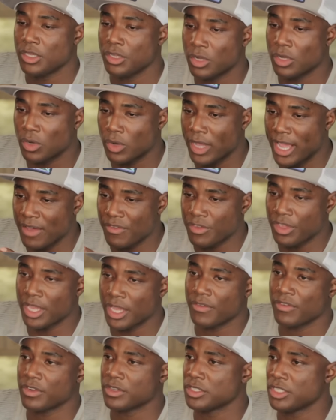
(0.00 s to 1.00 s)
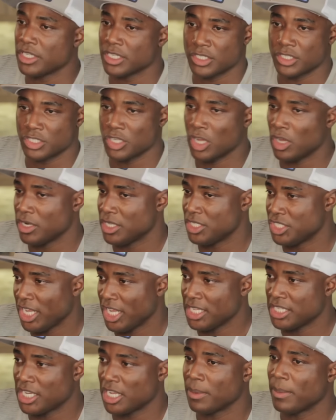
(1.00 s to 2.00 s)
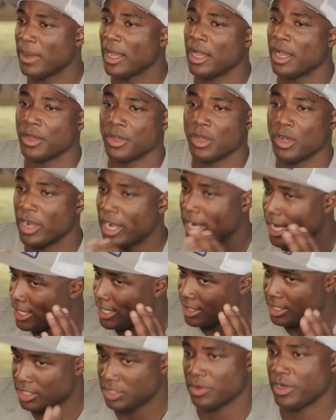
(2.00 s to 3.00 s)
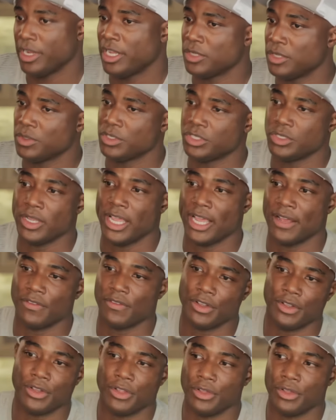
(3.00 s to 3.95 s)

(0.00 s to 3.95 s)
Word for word: you know, have you ever just talked to J J about, all right, this right here is what you have to